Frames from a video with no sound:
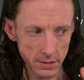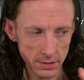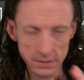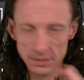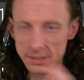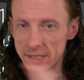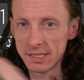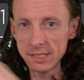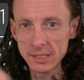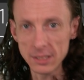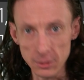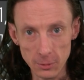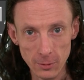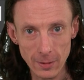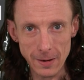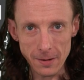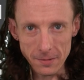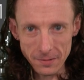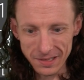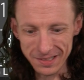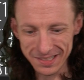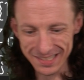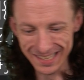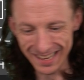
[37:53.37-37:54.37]
is the greater
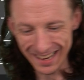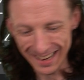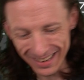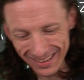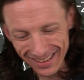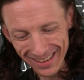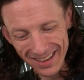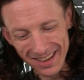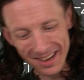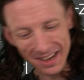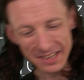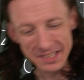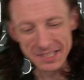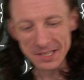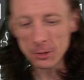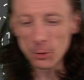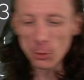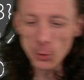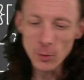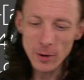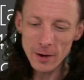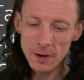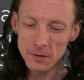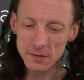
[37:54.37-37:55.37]
than sign. A single
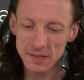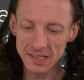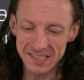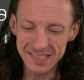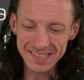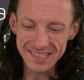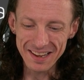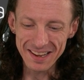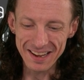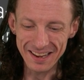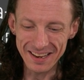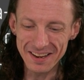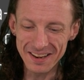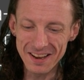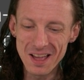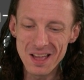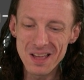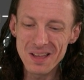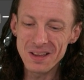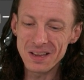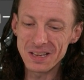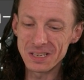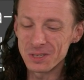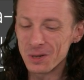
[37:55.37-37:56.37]
greater than sign
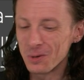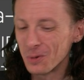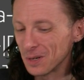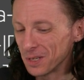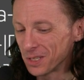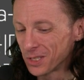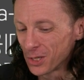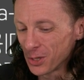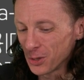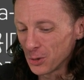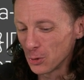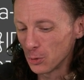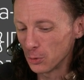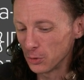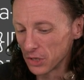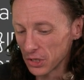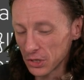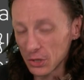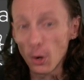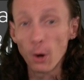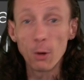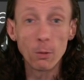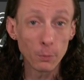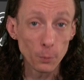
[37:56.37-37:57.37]
is going to just
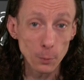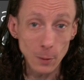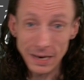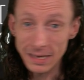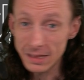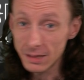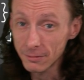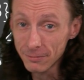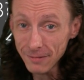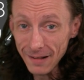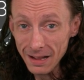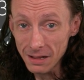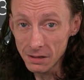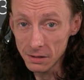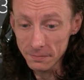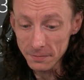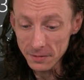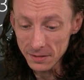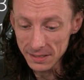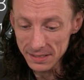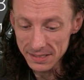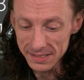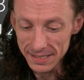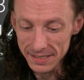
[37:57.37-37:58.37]
overwrite the file if it
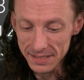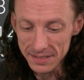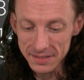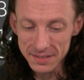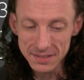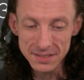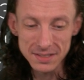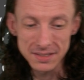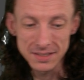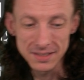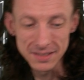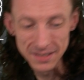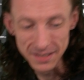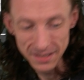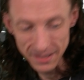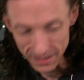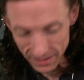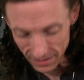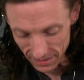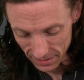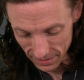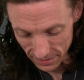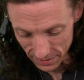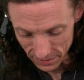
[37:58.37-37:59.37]
exists.
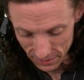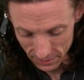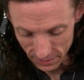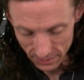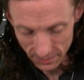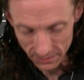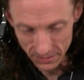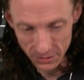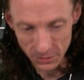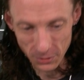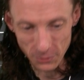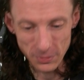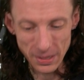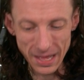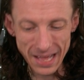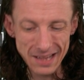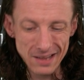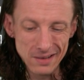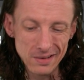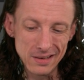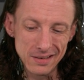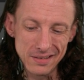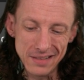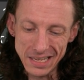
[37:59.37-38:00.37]
So
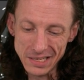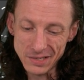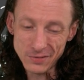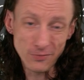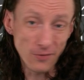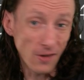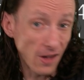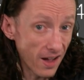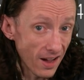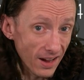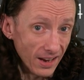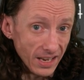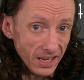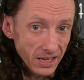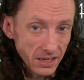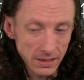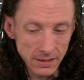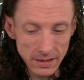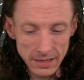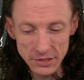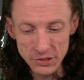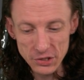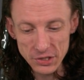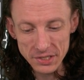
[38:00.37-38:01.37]
that's fine.
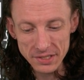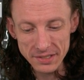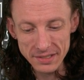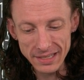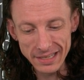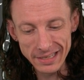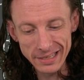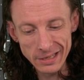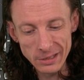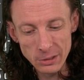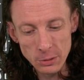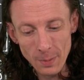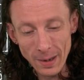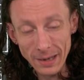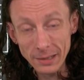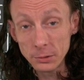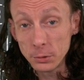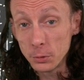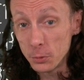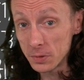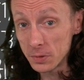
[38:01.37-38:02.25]
It's just that you might lose